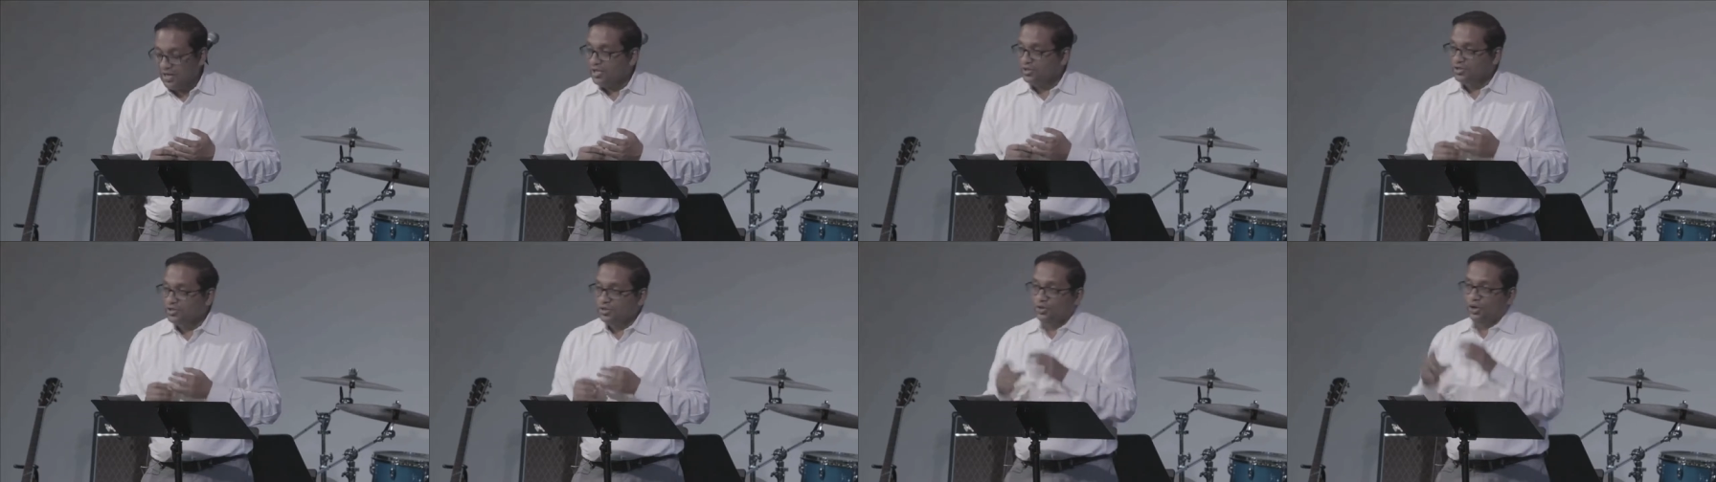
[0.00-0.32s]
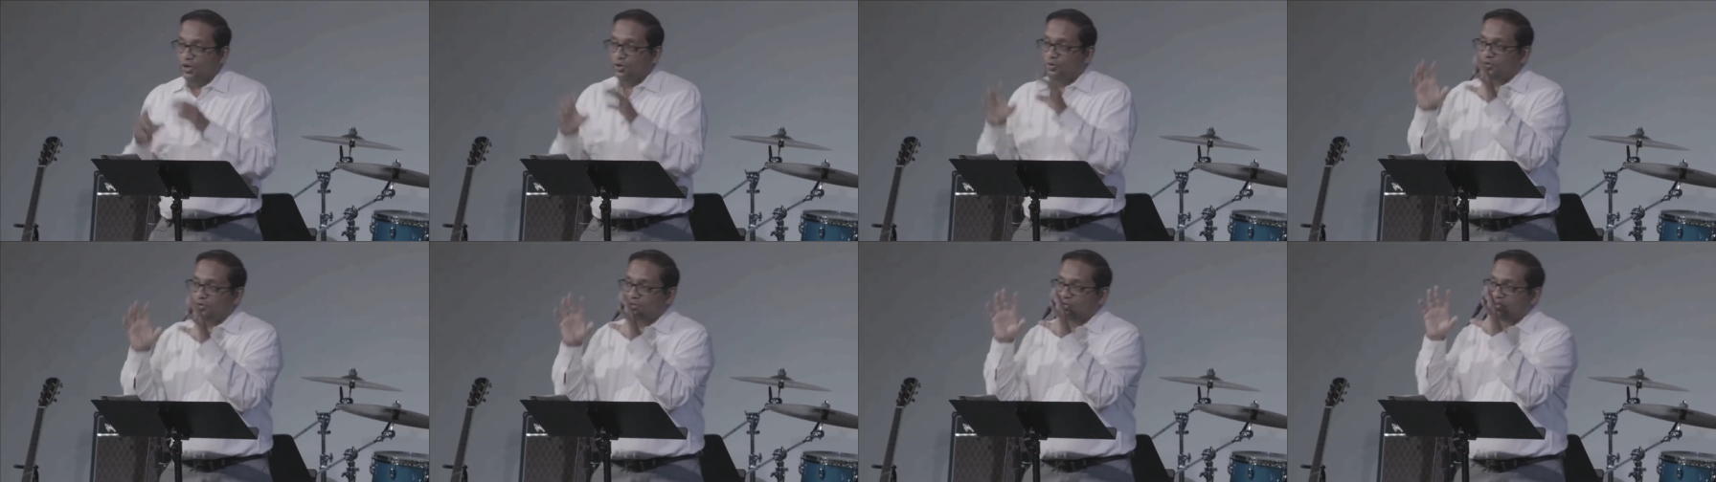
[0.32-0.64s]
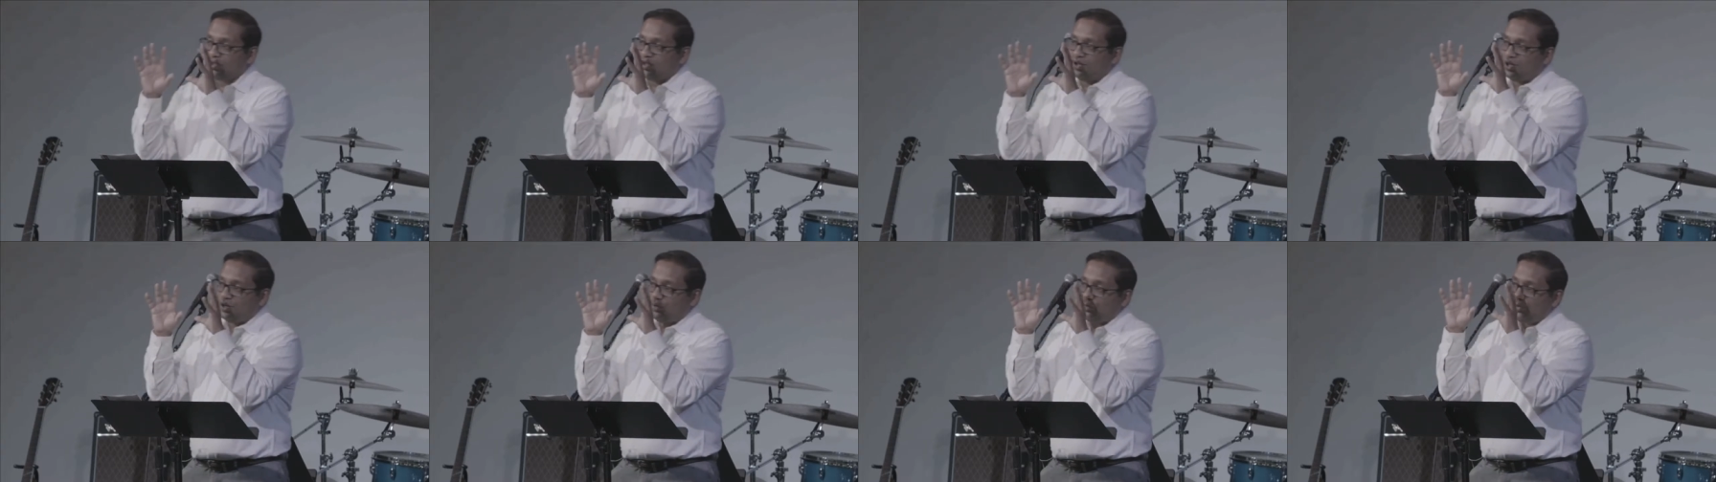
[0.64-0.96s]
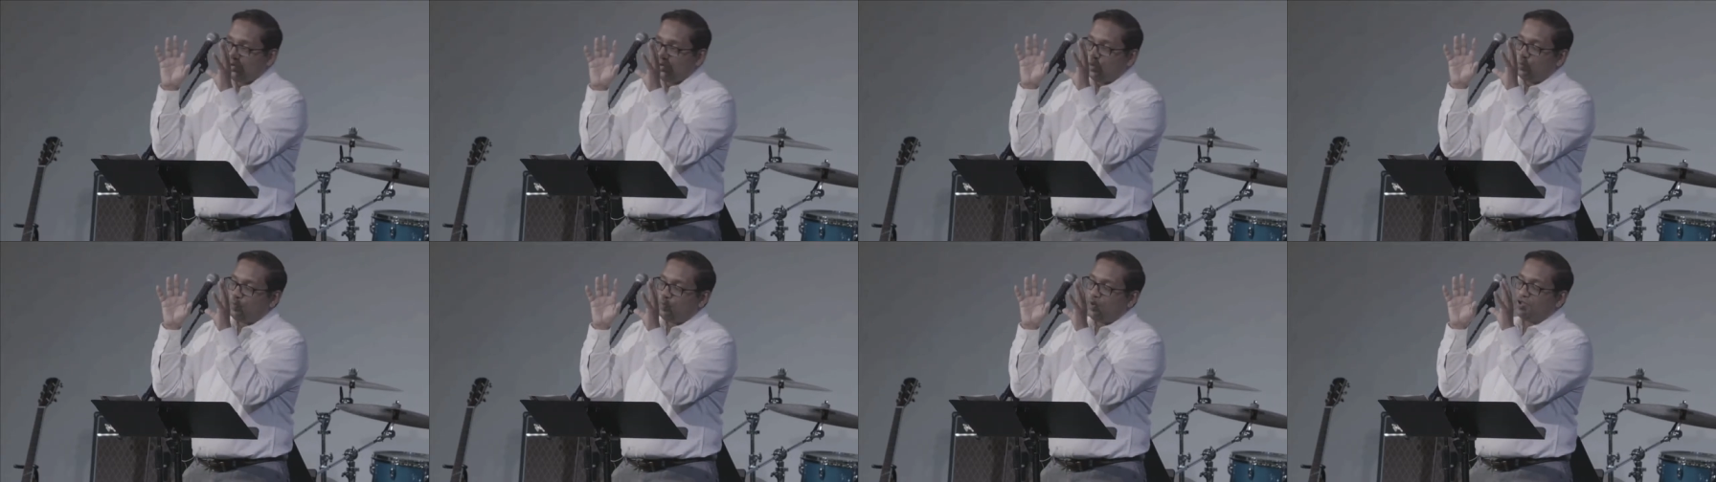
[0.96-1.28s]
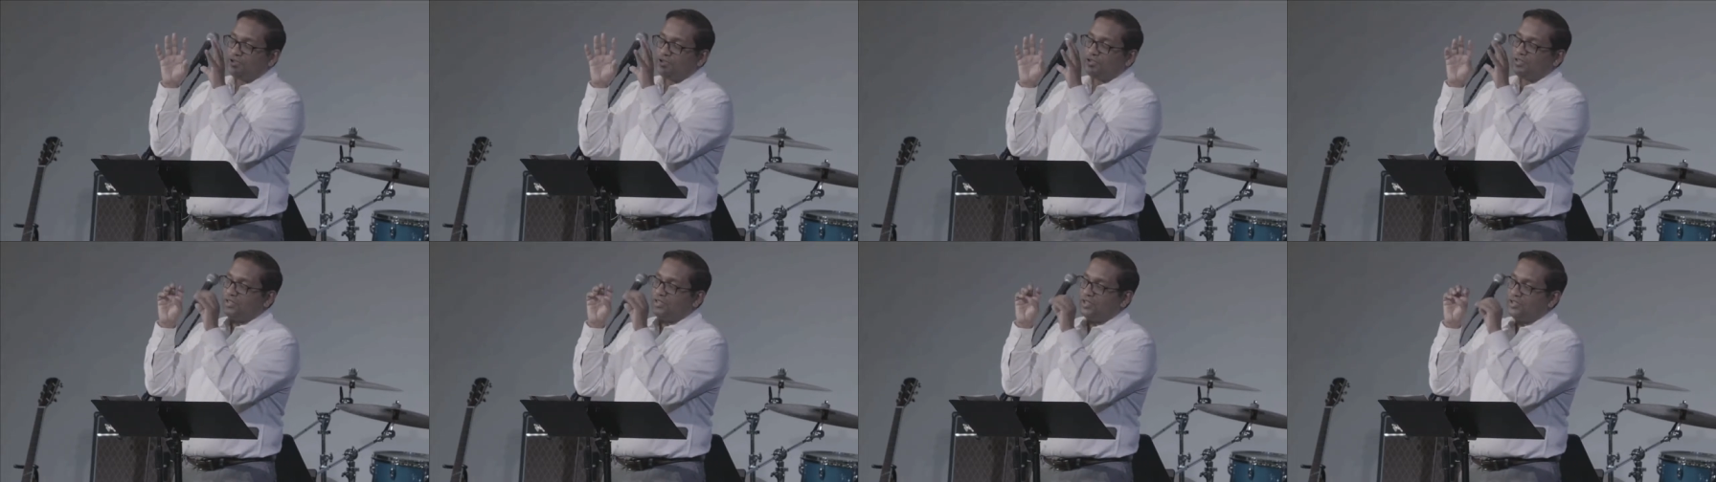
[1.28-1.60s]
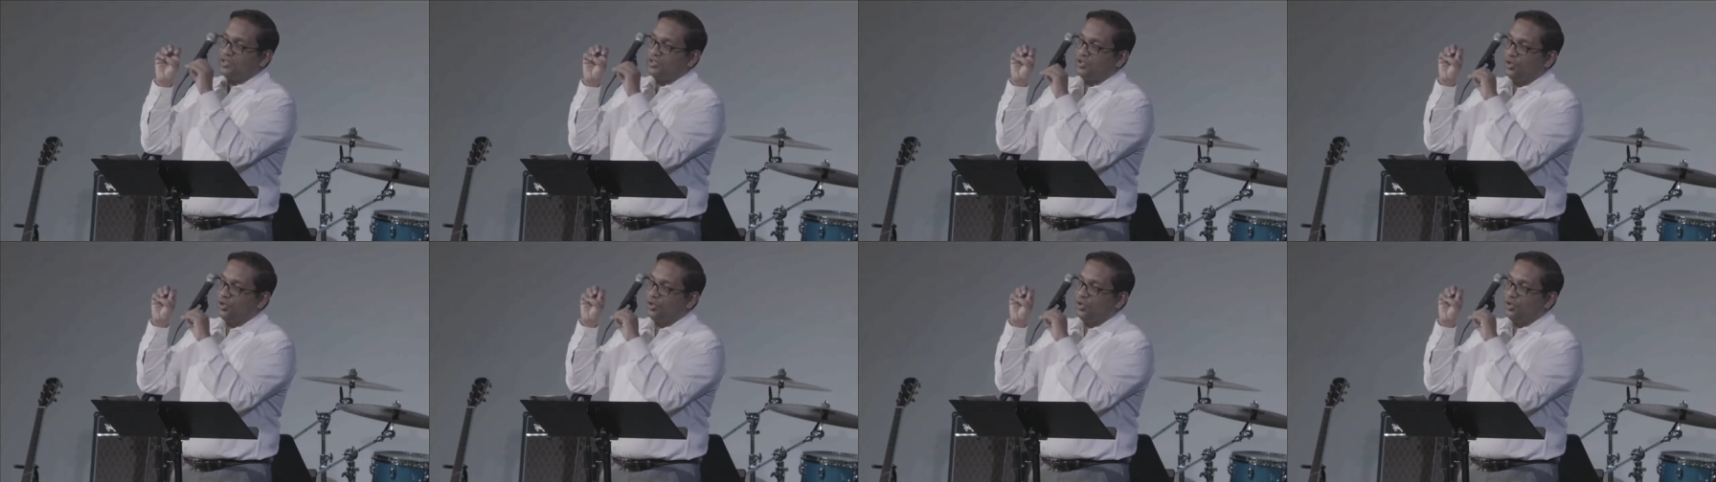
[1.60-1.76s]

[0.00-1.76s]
So don't, when you picture this,